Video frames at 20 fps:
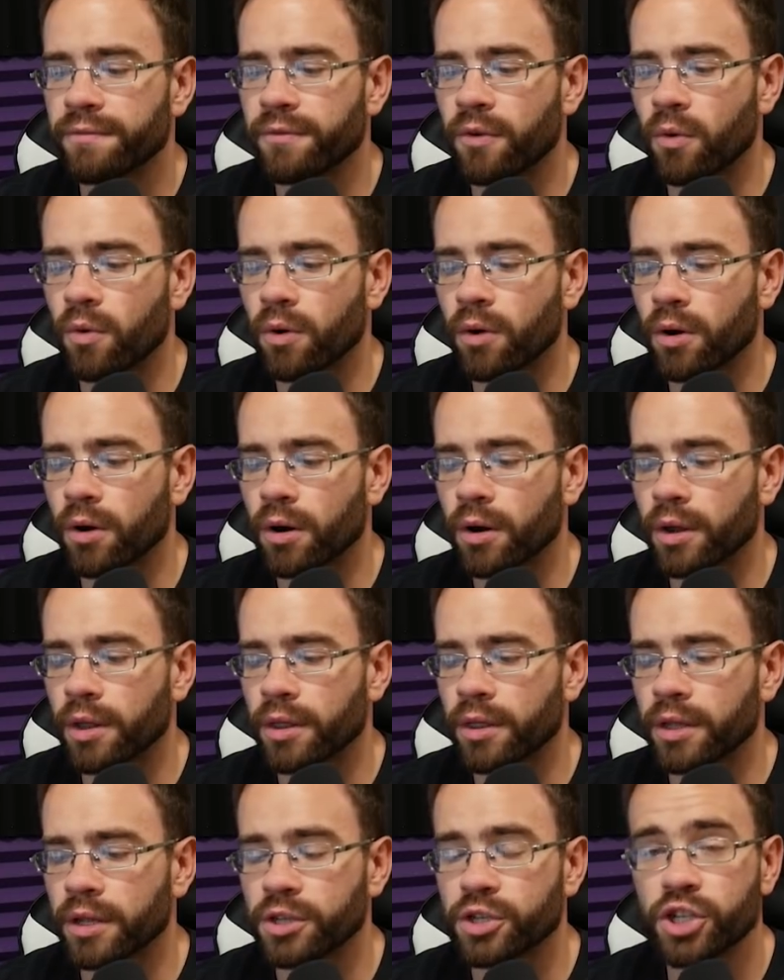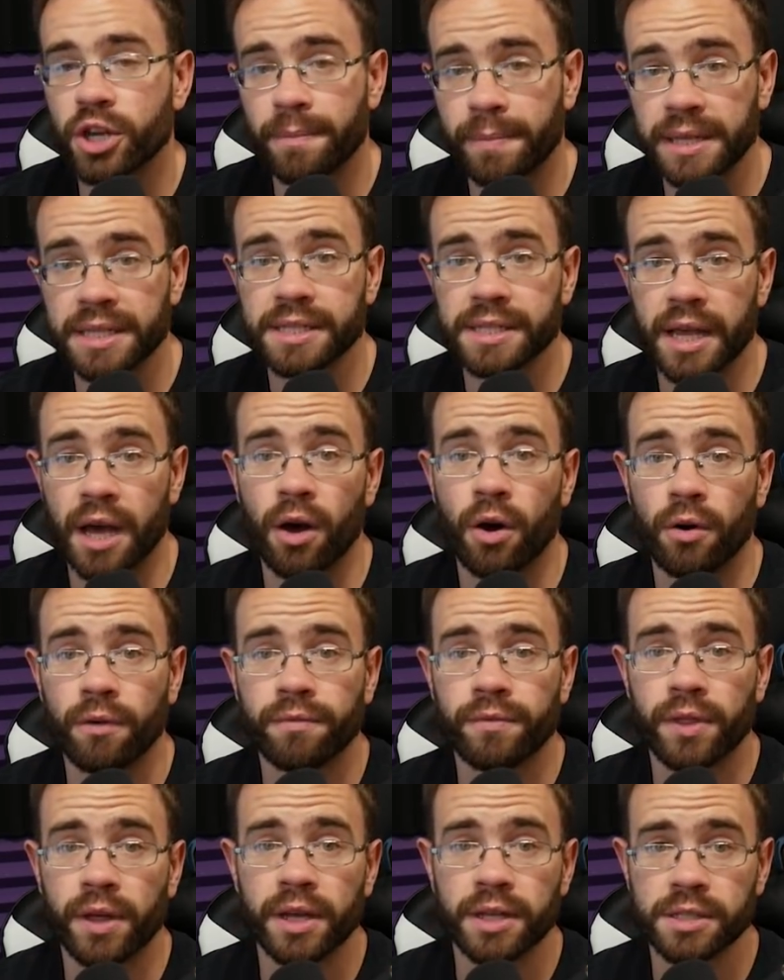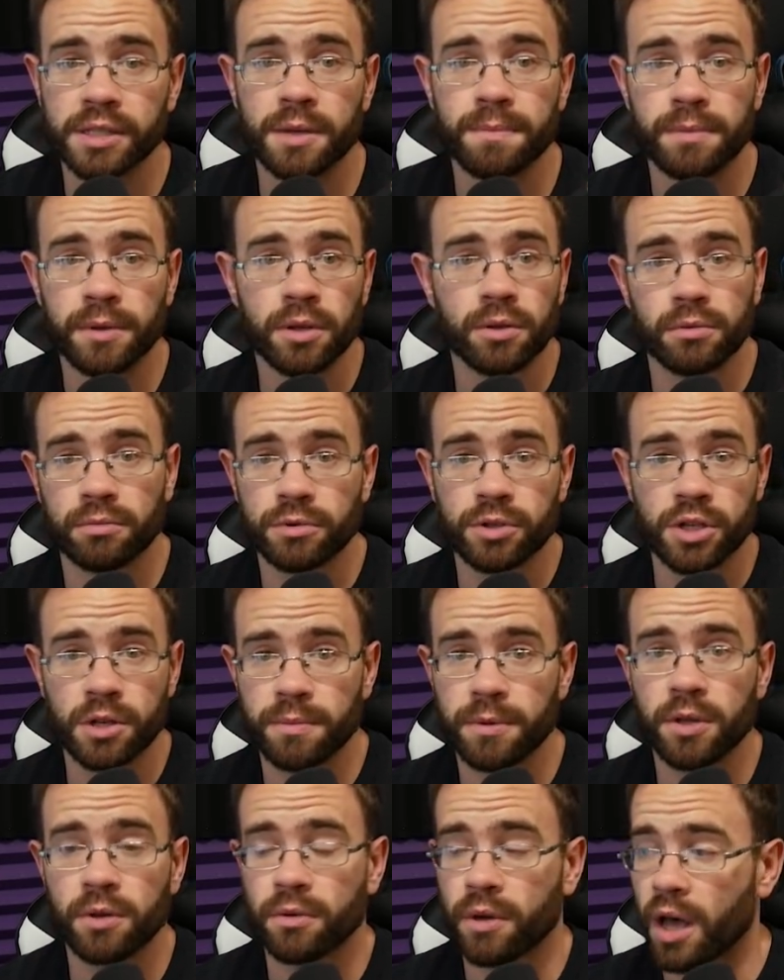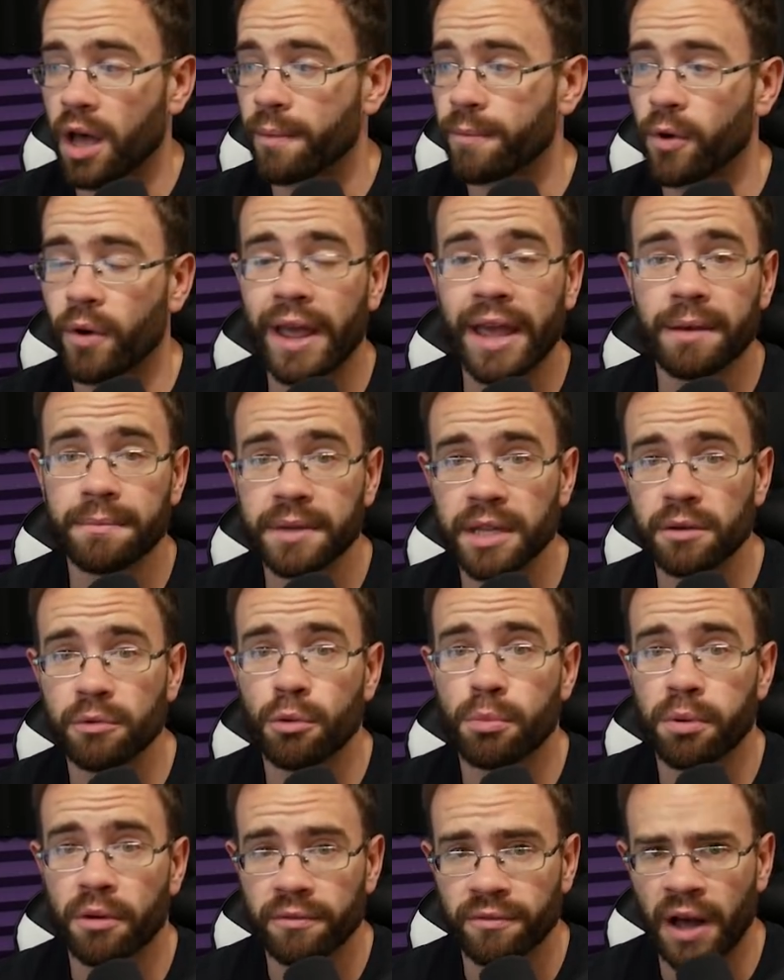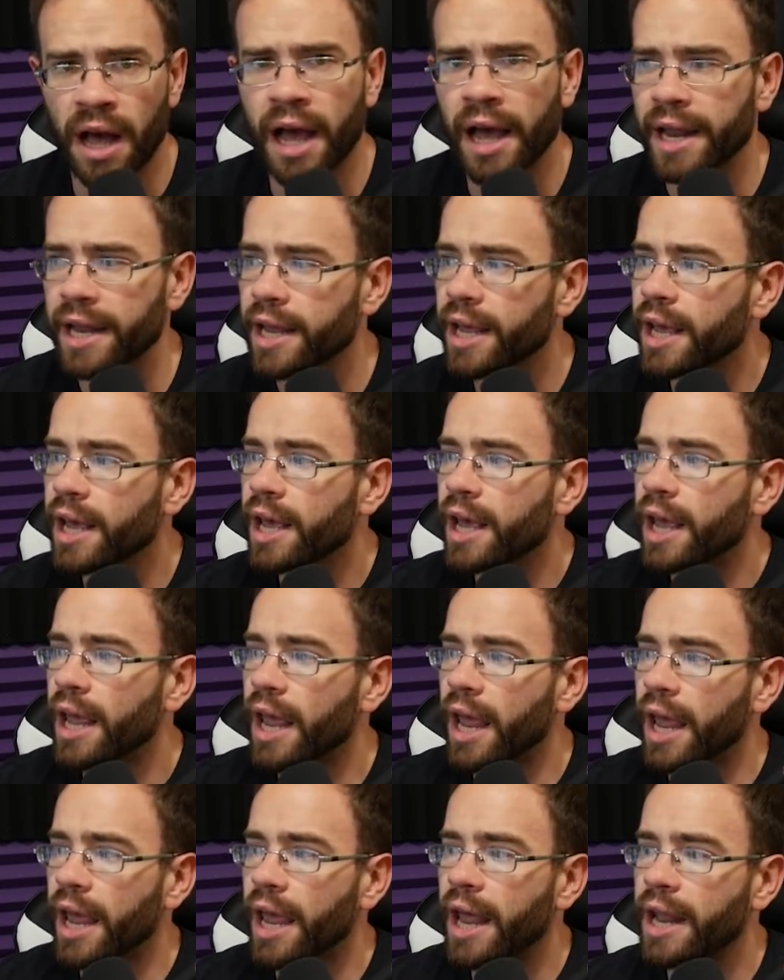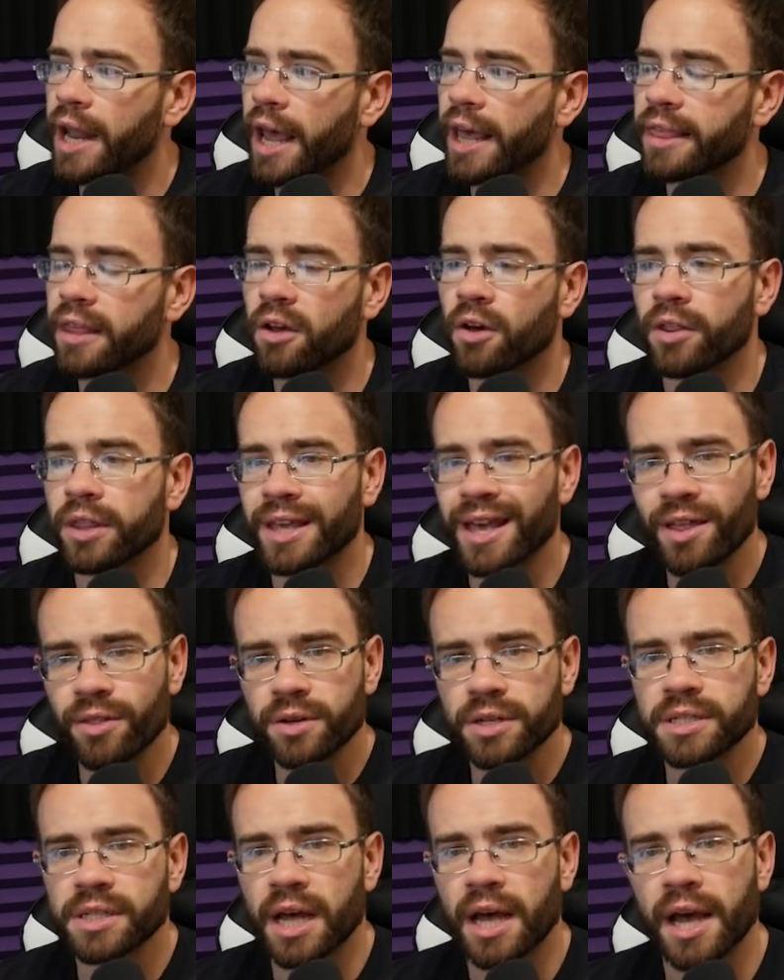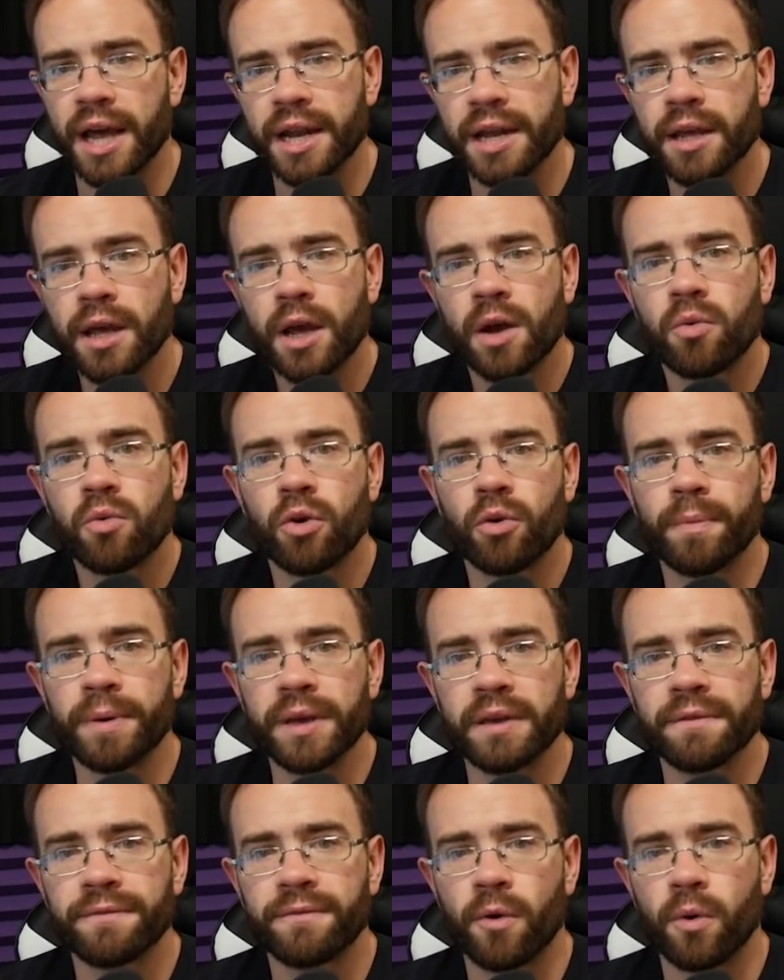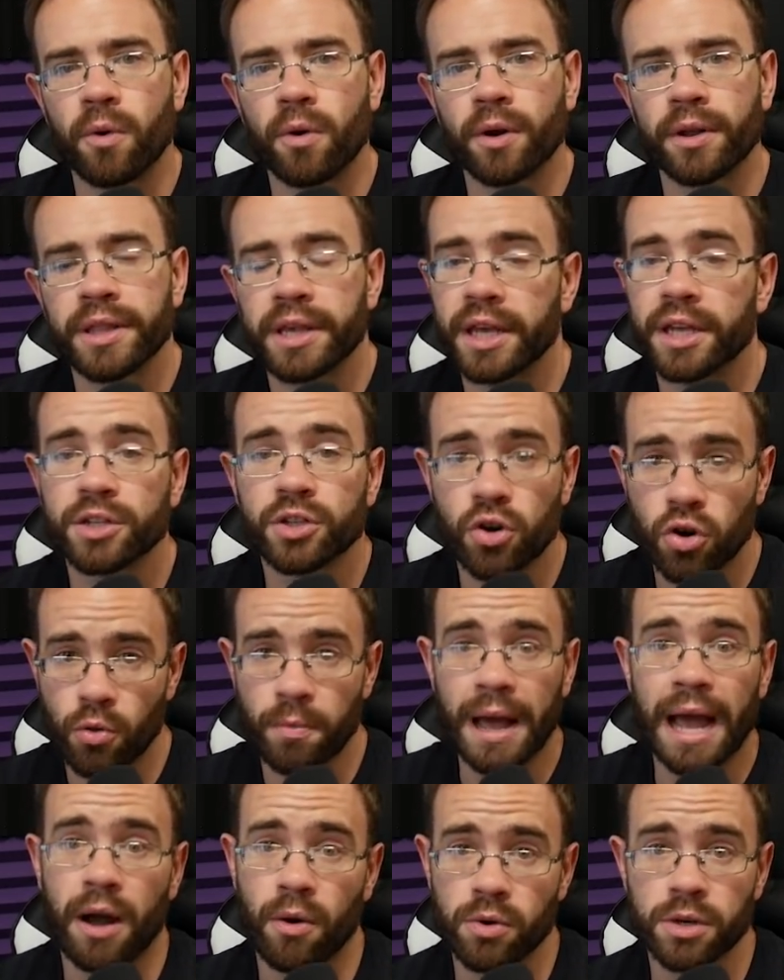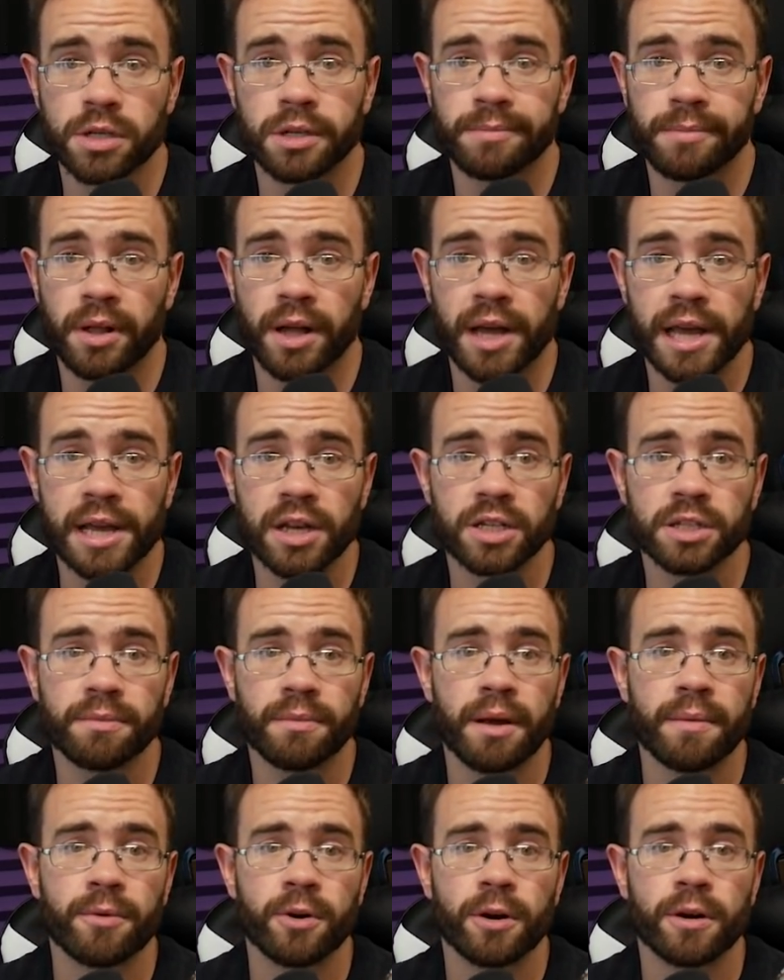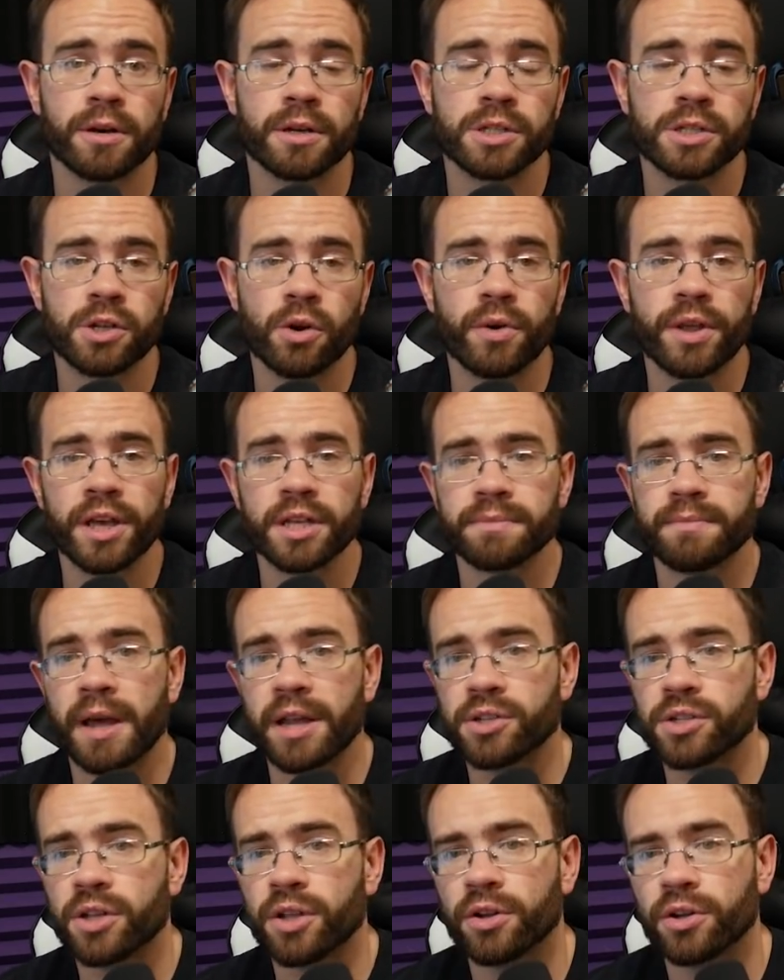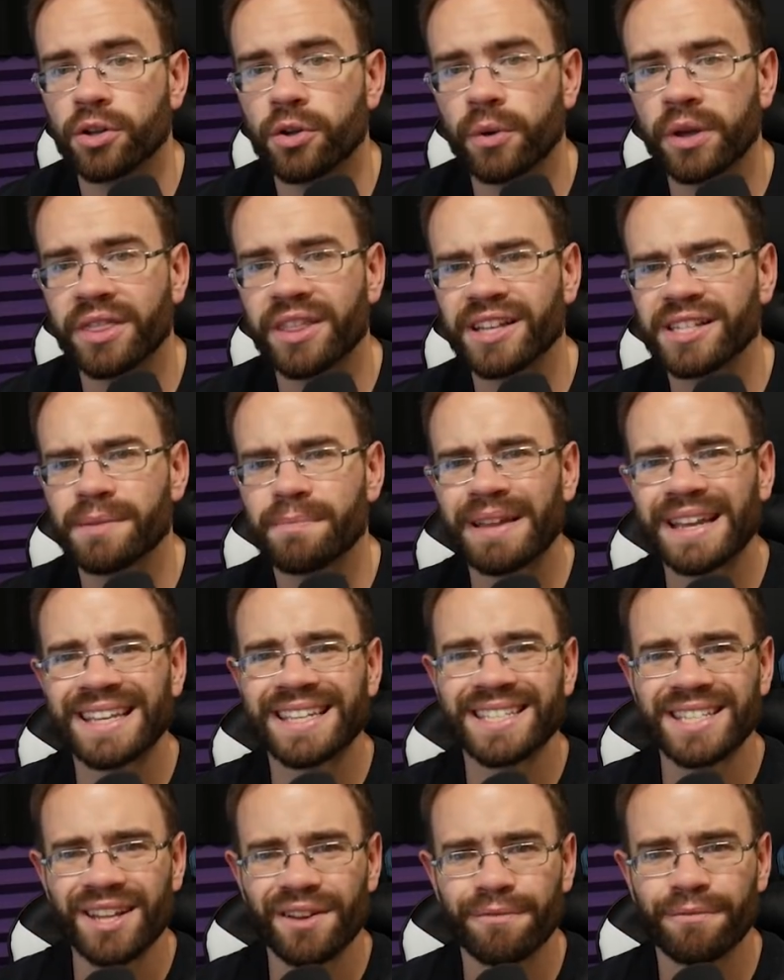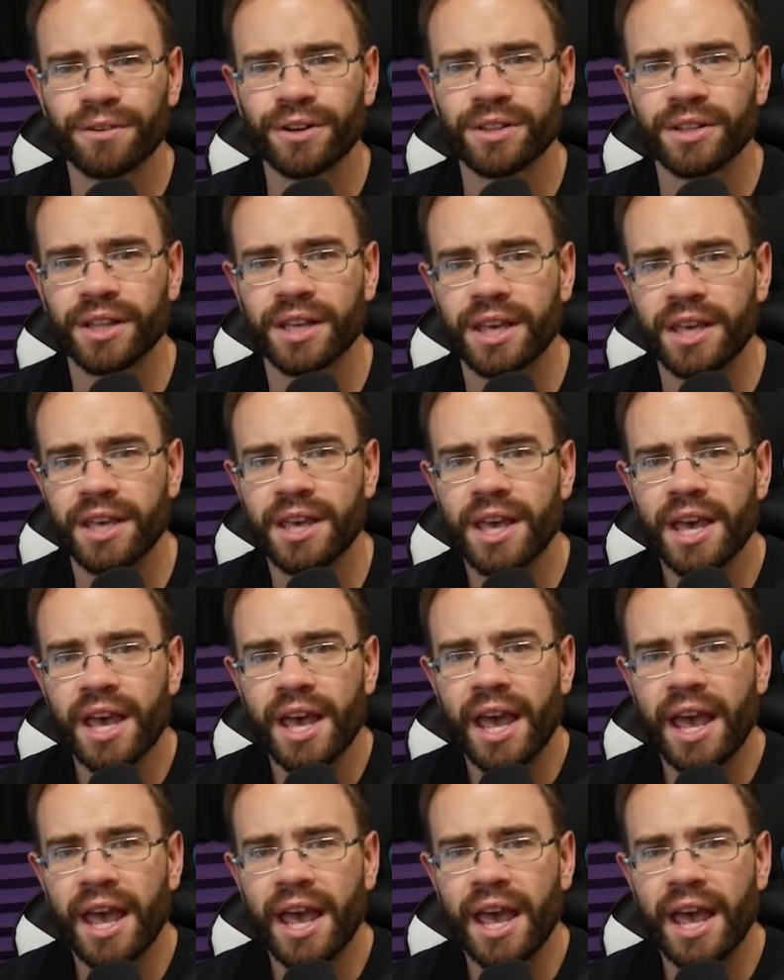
for the chip itself, the CPU GPU combo AMD will provide, and I think on the other side will be for the internal power supply. Because remember, Sony has mentioned they're doing things a bit differently.